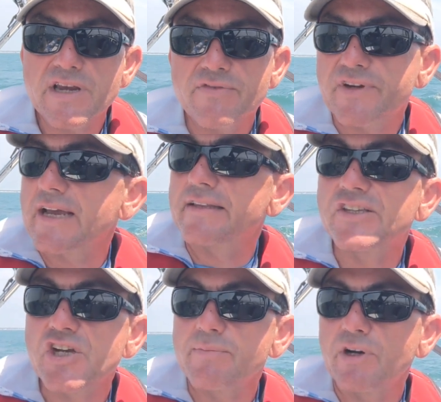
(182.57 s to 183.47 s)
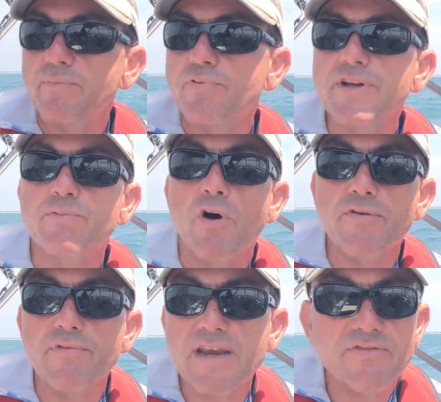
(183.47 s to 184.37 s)
reef, get the jib up with
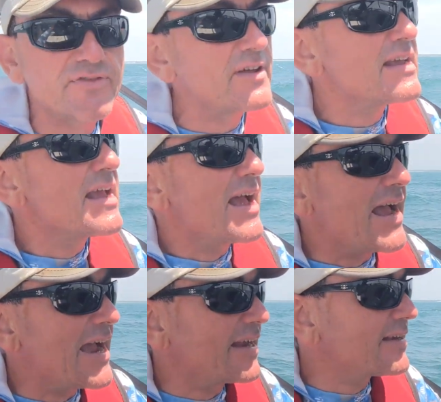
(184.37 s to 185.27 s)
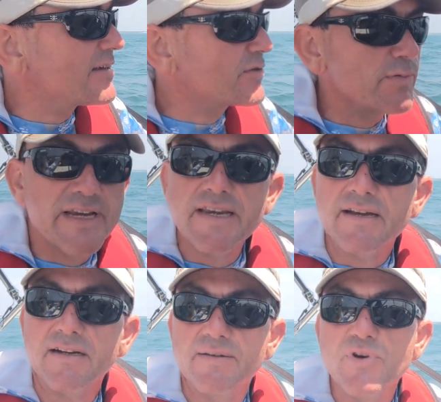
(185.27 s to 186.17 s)
one reef, and we
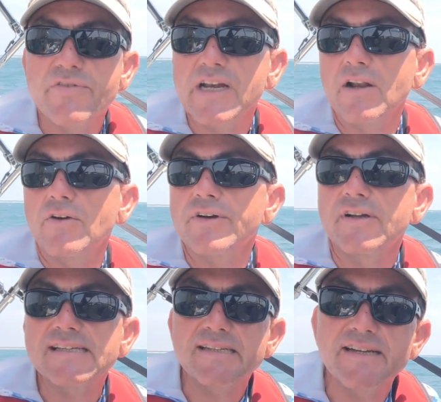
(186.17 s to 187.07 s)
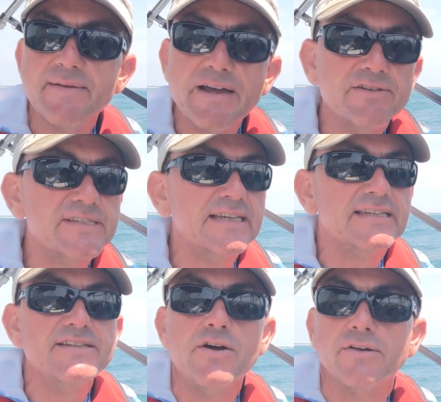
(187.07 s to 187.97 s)
are moving along nicely at about
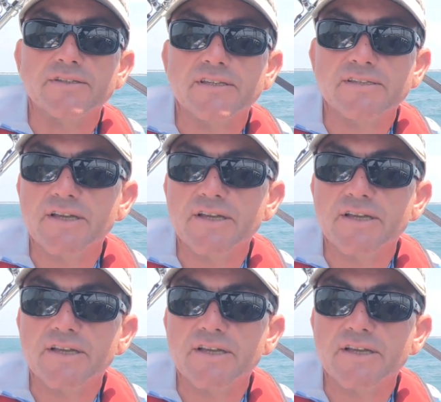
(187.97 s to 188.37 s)
6 knots.